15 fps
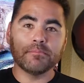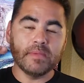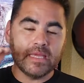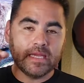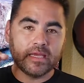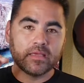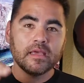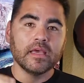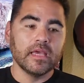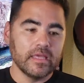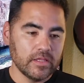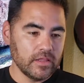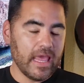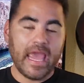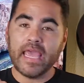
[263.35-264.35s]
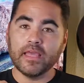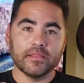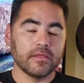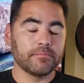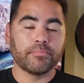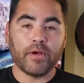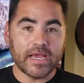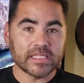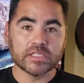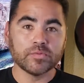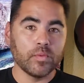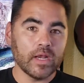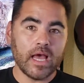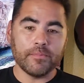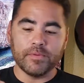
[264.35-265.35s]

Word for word: meaning hey, the prices went up.